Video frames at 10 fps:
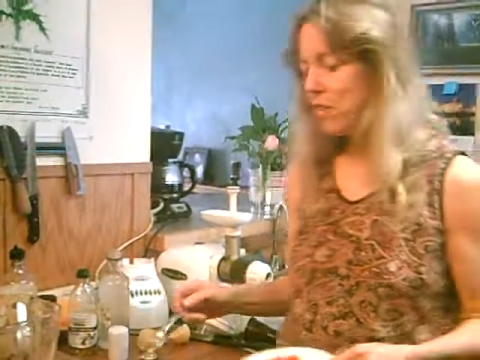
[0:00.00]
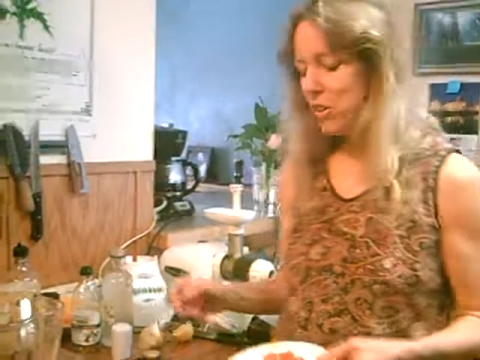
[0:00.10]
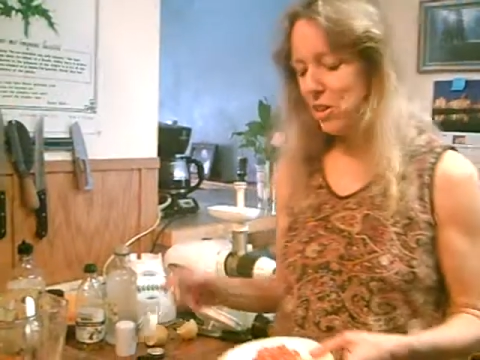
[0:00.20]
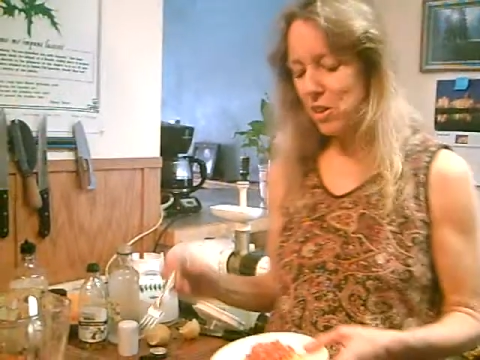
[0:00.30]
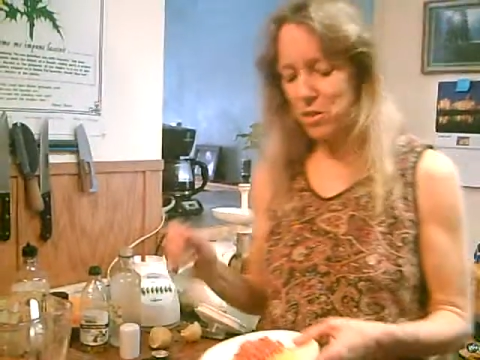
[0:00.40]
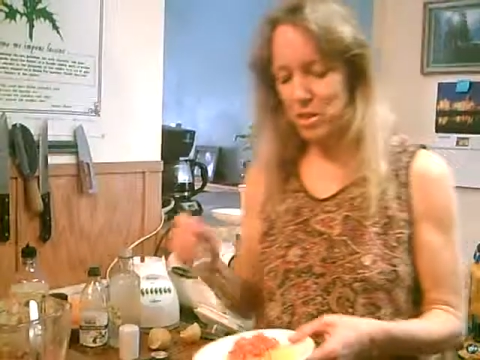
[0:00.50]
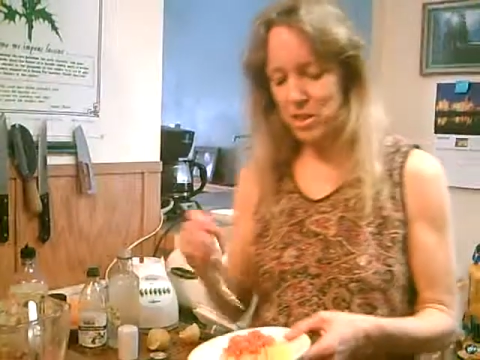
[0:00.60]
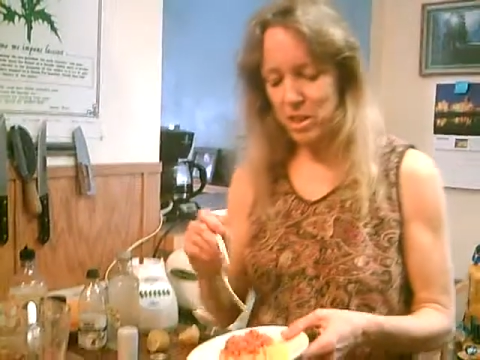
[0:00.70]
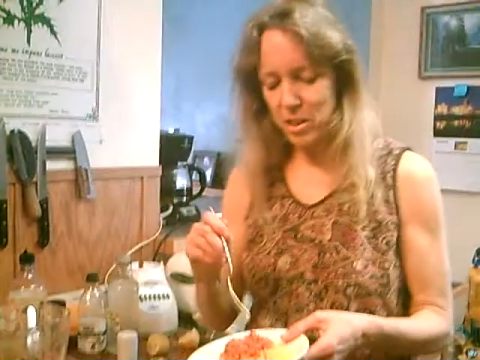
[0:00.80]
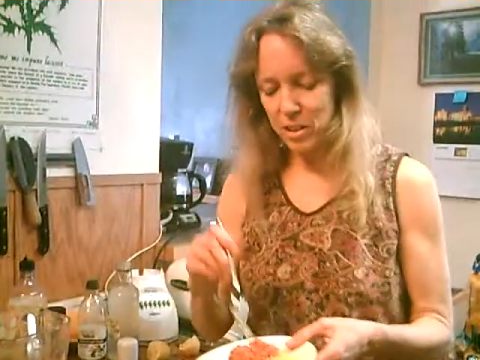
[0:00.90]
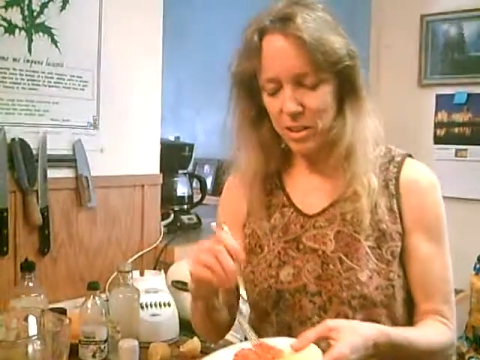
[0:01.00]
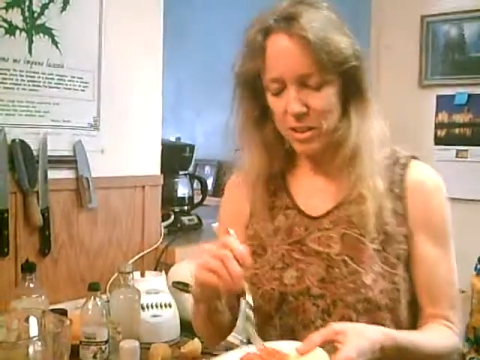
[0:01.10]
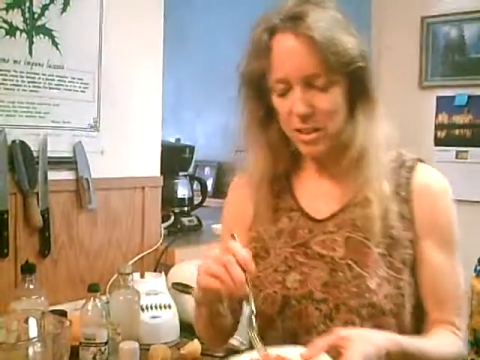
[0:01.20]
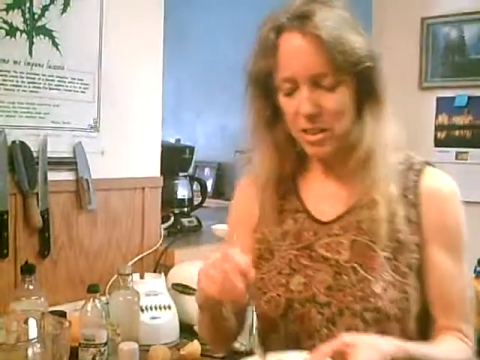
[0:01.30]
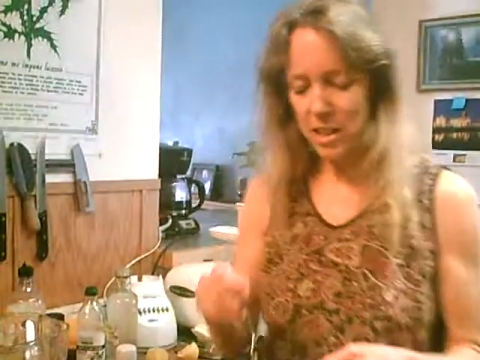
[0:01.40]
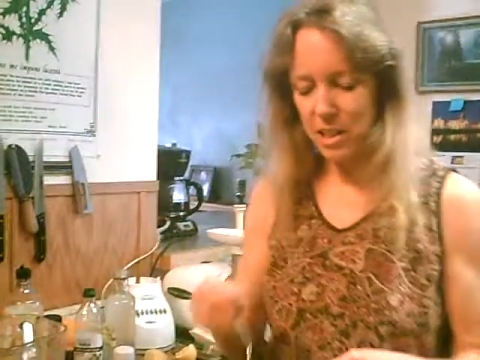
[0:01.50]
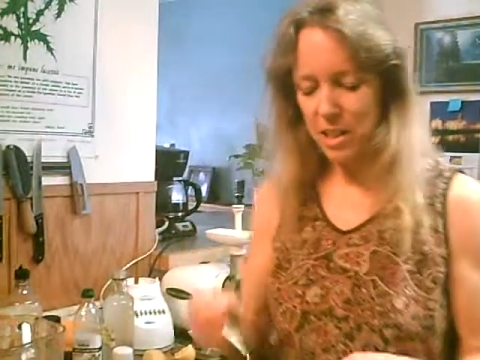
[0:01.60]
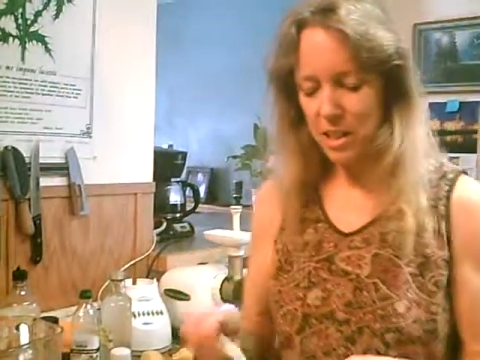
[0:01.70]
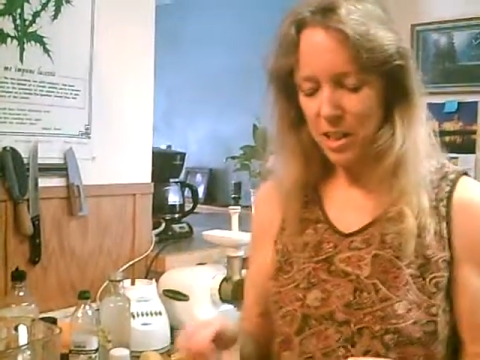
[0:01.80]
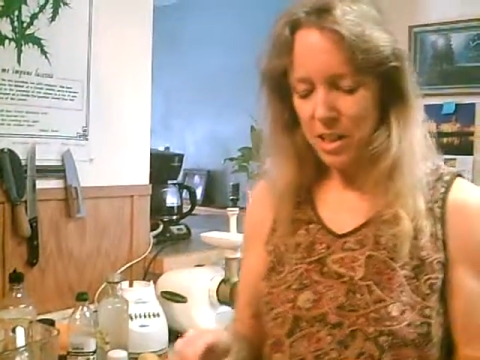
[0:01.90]
very low setting.
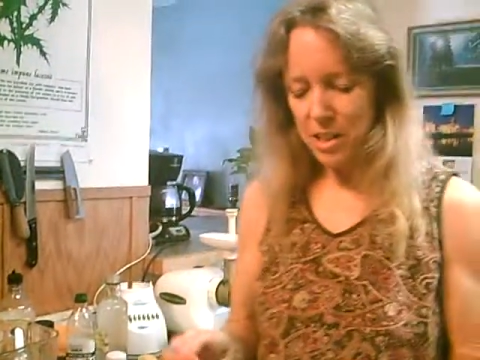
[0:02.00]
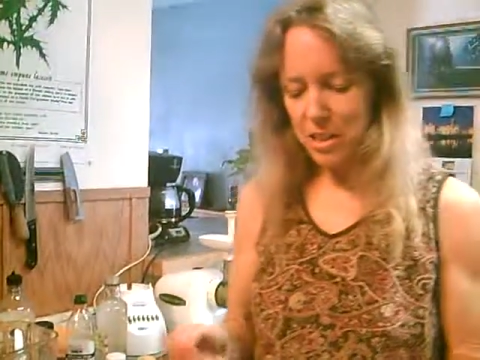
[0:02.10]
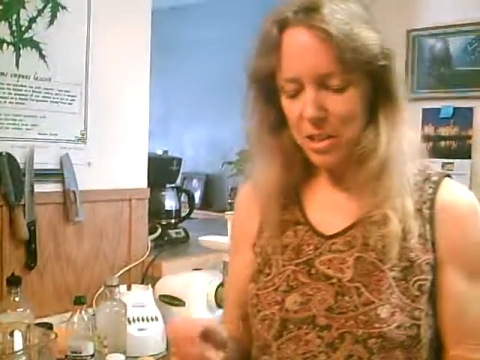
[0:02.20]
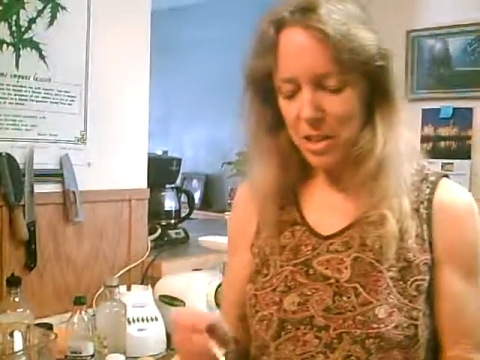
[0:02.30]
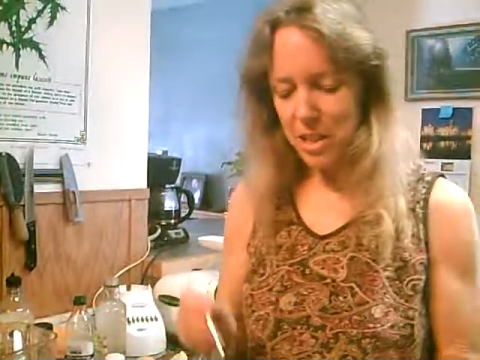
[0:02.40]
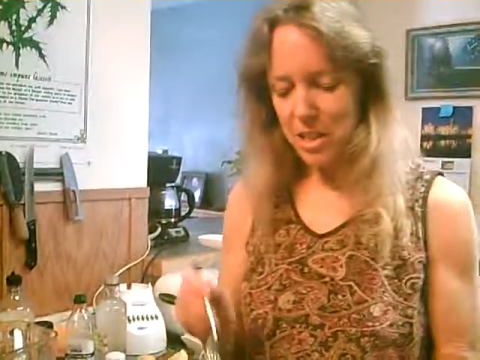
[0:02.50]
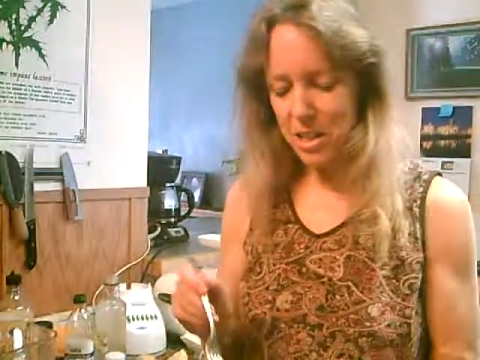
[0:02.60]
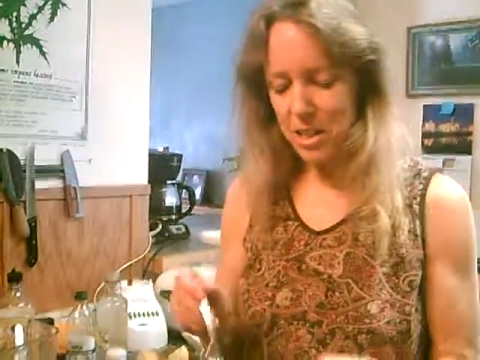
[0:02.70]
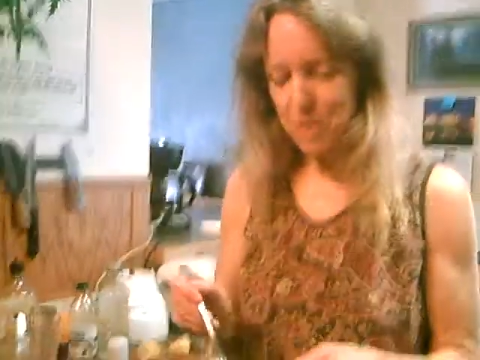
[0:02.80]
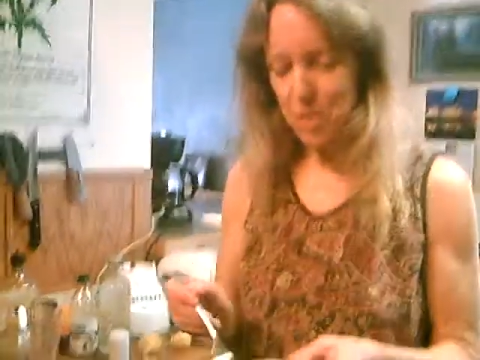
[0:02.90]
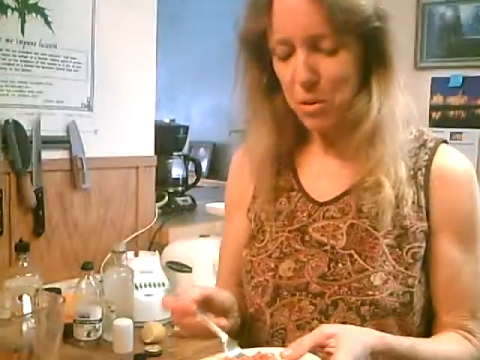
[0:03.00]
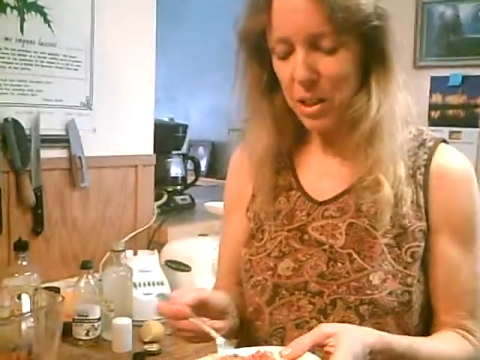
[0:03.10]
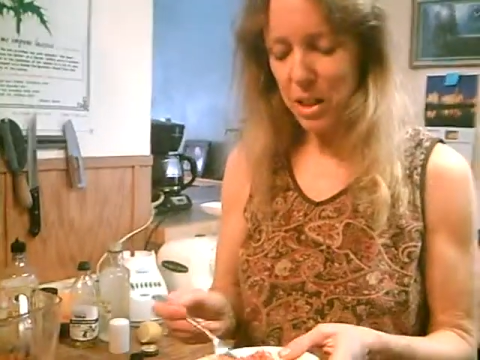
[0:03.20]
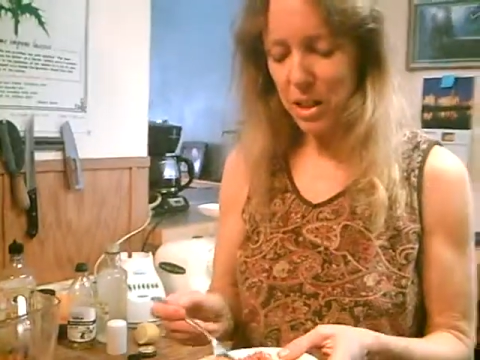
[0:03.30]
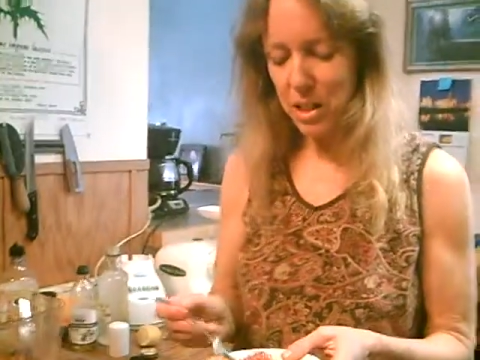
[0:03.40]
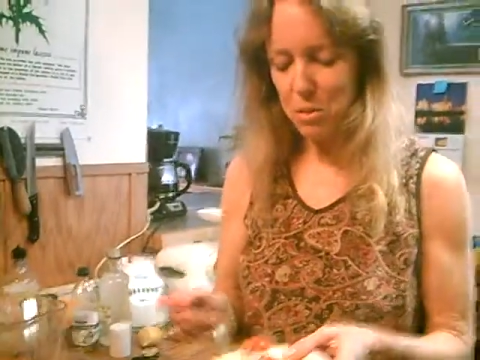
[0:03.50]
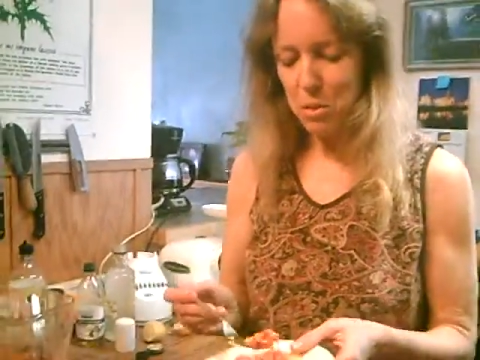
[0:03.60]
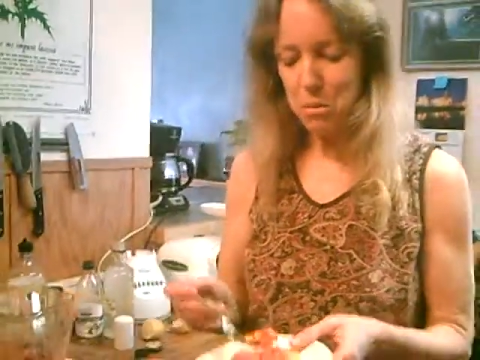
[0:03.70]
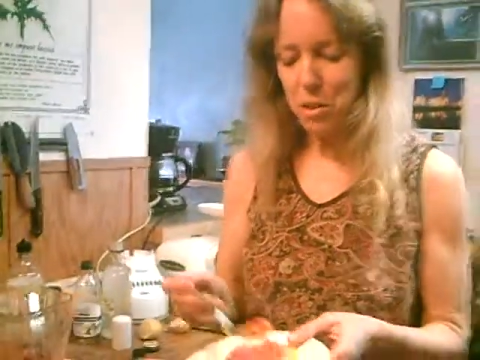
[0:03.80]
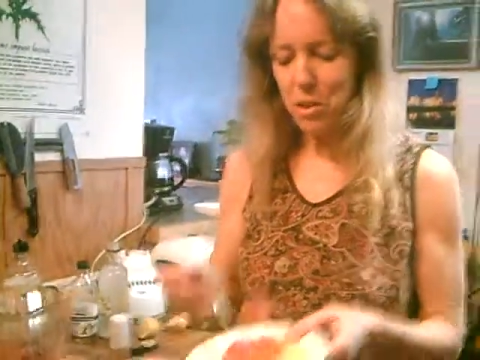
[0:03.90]
So this is spaghetti
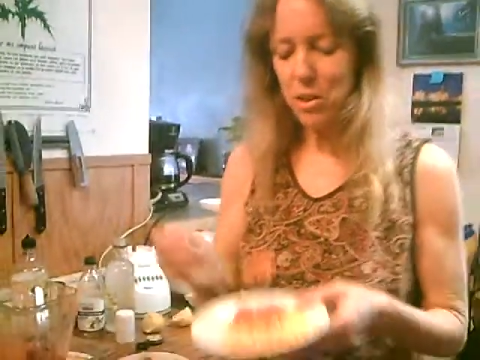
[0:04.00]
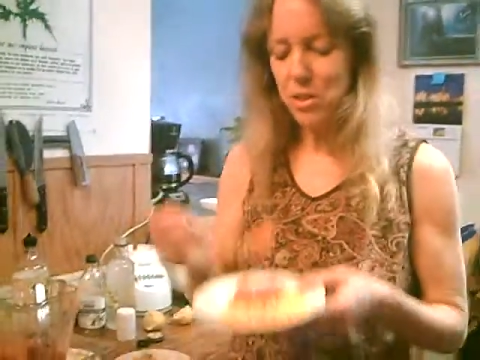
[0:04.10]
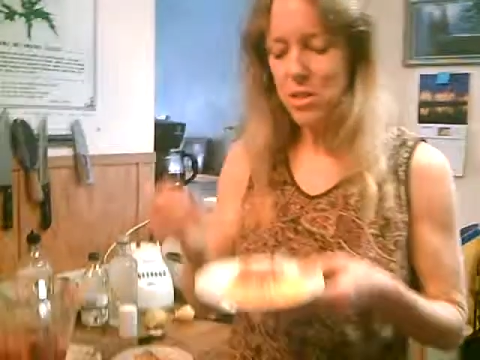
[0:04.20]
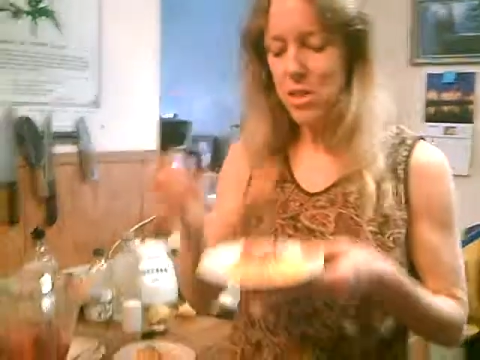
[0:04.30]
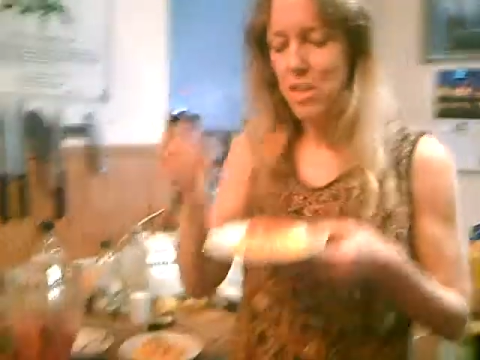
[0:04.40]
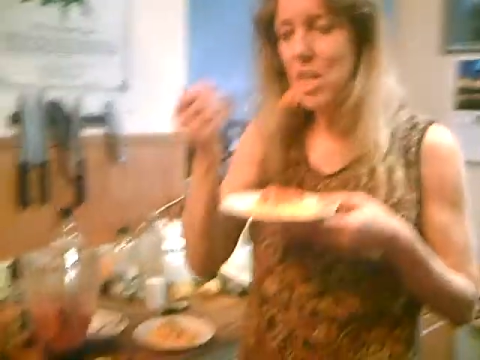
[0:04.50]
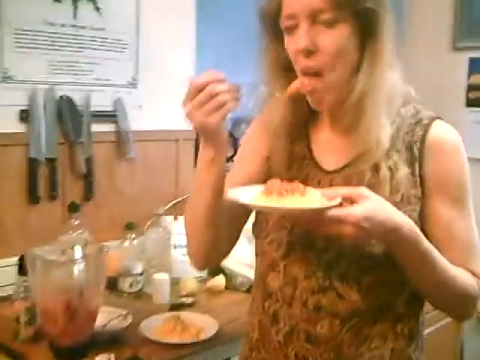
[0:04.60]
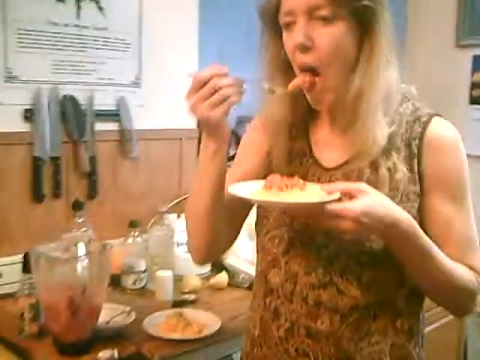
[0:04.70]
with marinara sauce.